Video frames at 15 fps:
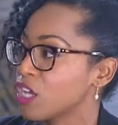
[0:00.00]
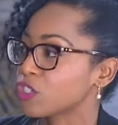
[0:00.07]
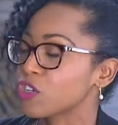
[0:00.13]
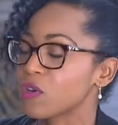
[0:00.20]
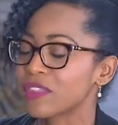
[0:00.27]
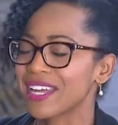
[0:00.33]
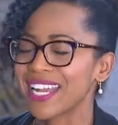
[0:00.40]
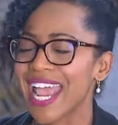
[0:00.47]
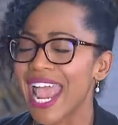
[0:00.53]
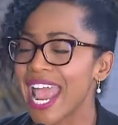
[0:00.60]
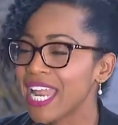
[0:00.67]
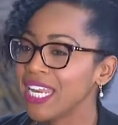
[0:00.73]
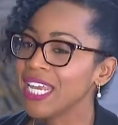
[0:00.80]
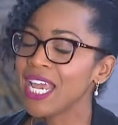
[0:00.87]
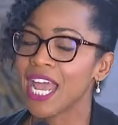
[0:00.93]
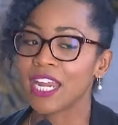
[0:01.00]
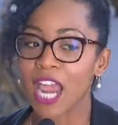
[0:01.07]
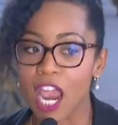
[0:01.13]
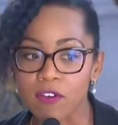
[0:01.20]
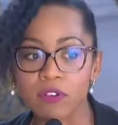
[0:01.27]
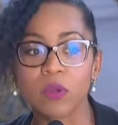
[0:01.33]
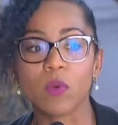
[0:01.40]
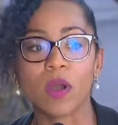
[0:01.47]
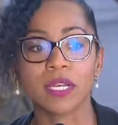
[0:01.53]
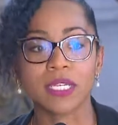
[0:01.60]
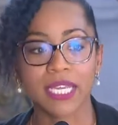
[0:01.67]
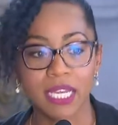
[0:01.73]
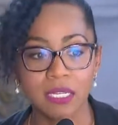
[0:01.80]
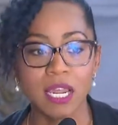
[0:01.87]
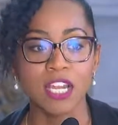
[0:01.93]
so that any and everyone can